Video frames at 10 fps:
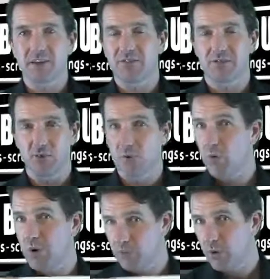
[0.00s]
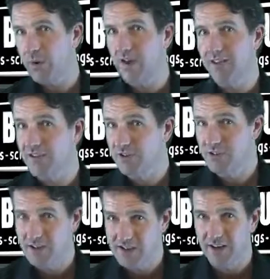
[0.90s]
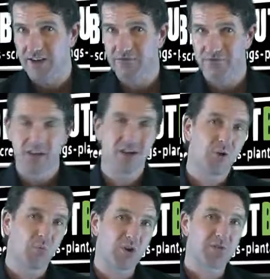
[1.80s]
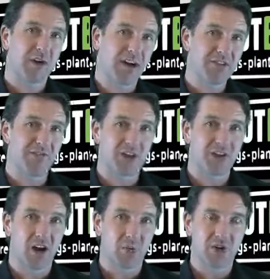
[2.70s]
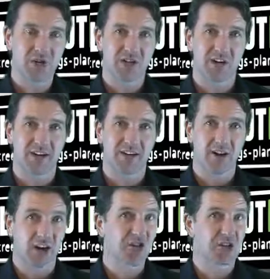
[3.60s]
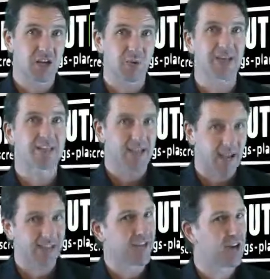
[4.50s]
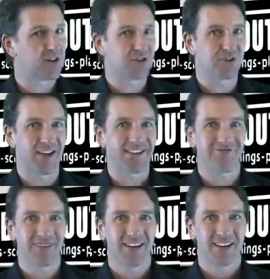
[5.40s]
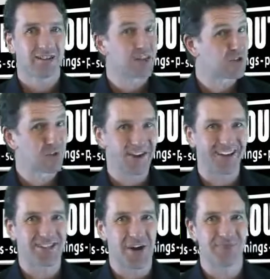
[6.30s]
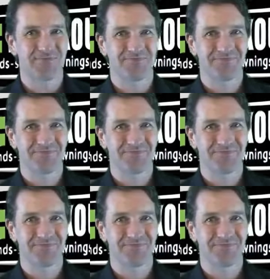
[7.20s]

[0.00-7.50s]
if you want to put one of these on yourself, watch my other video which I show you exactly how to do that. So until next time.